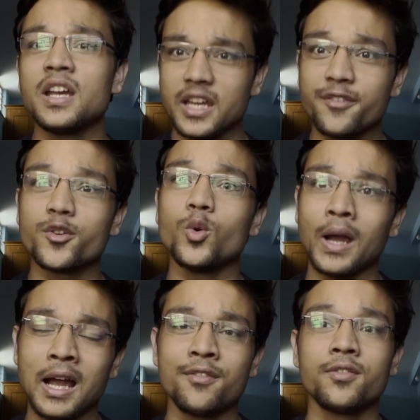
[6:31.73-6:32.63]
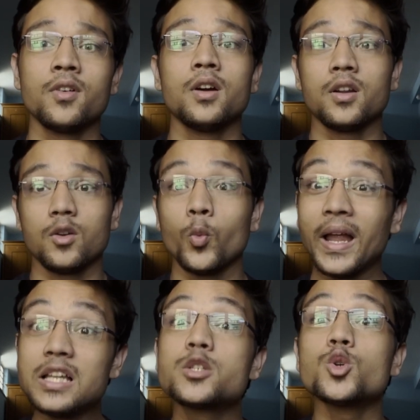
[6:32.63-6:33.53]
if you have
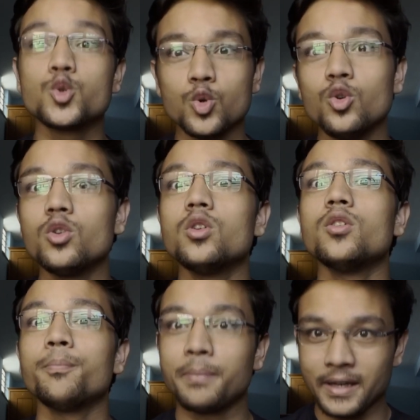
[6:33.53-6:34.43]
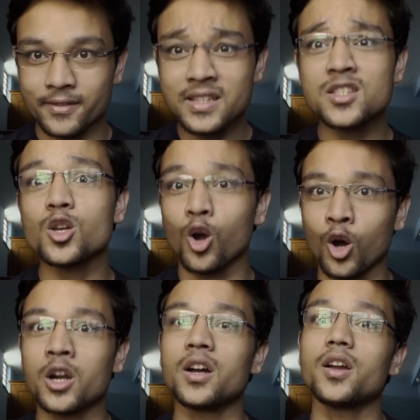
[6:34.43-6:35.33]
well to do parents
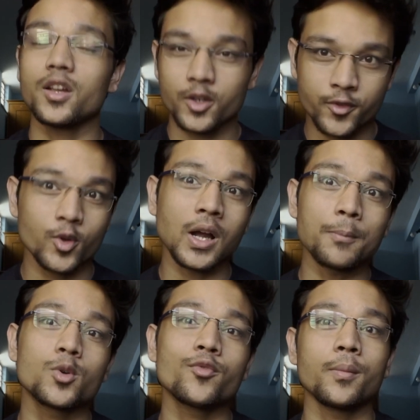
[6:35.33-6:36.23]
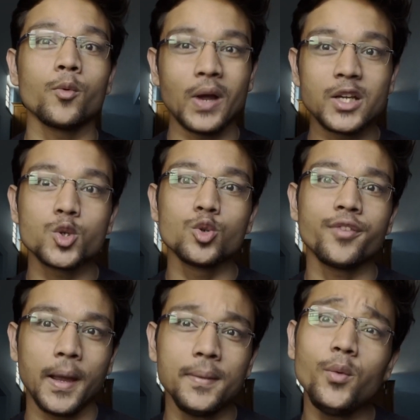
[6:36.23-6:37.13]
or if you come from a well-to-do
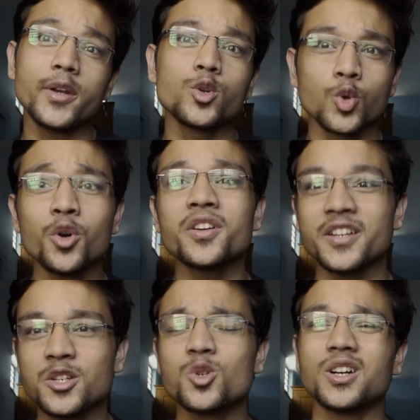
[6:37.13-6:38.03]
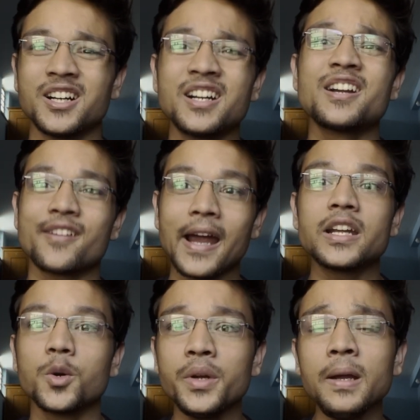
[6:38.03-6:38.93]
family where you don't need to earn
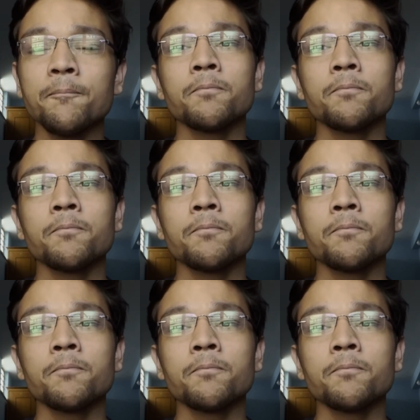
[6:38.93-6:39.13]
right away